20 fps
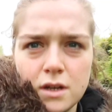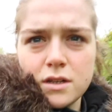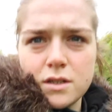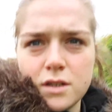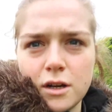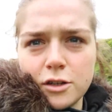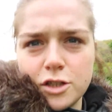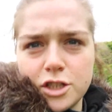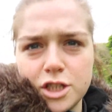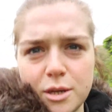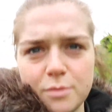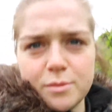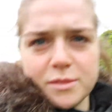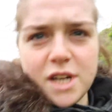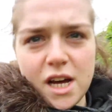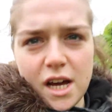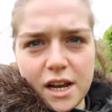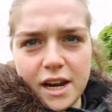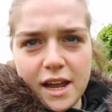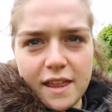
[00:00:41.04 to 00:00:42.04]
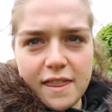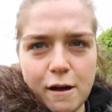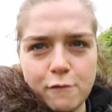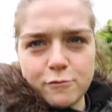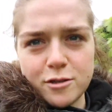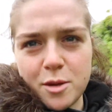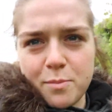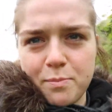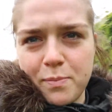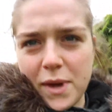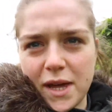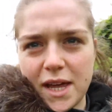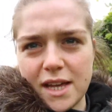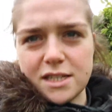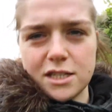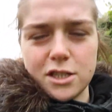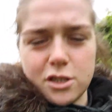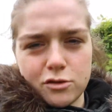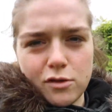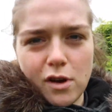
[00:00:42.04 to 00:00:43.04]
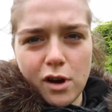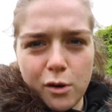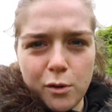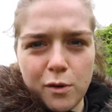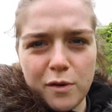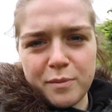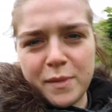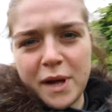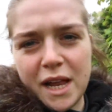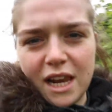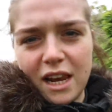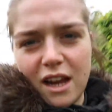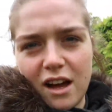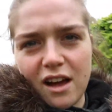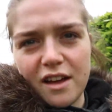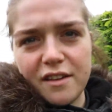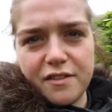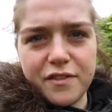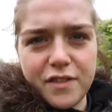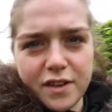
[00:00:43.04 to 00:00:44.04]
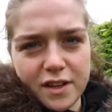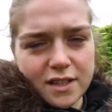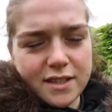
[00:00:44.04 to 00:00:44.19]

So gym done and that was the biggest struggle of my life.